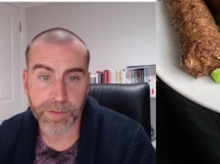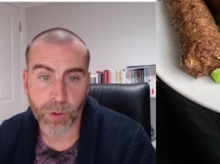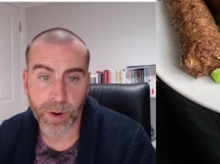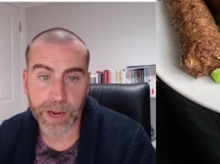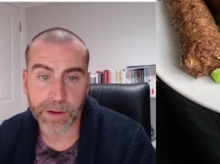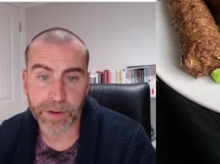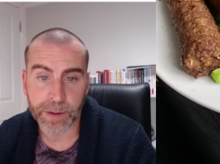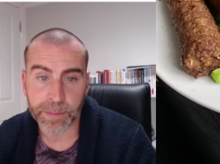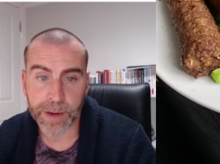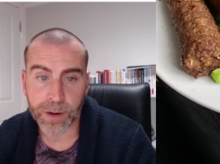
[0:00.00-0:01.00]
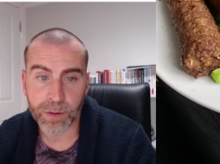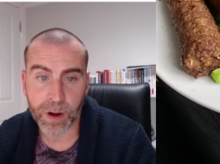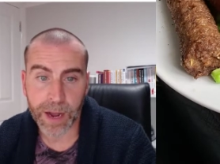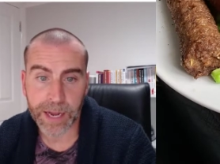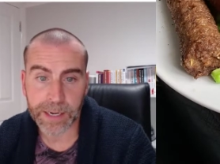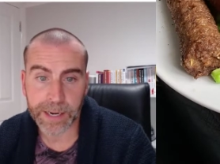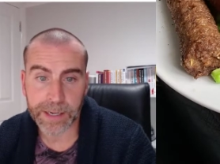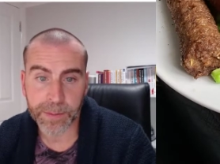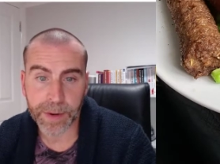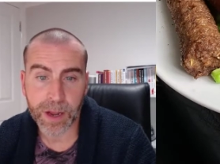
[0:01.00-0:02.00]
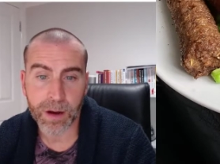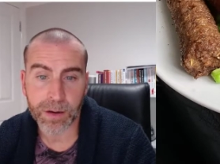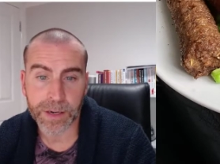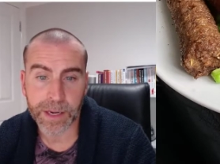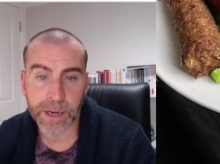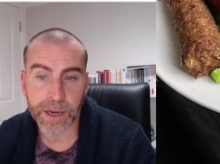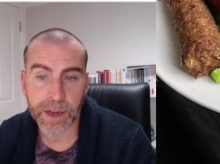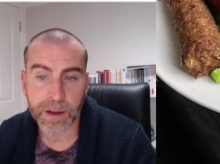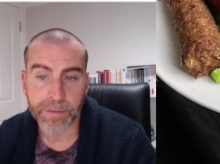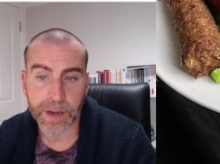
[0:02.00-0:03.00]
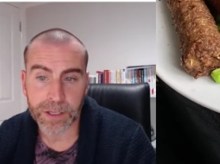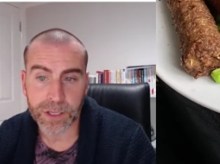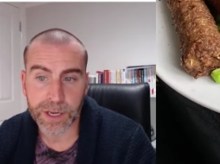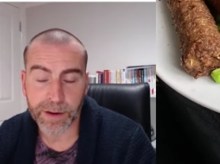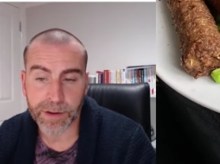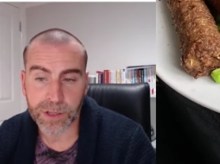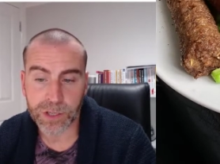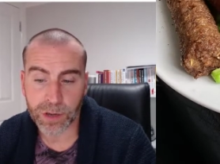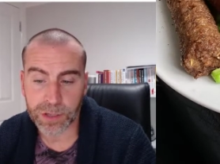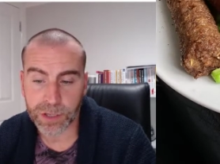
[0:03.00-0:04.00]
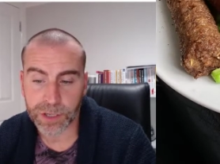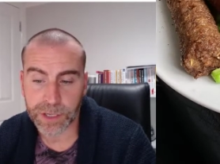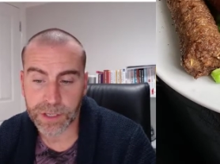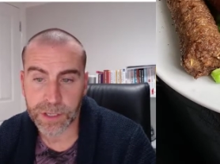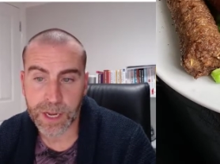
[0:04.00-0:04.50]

For evening meal, I had Linda McCartney vegetarian sausages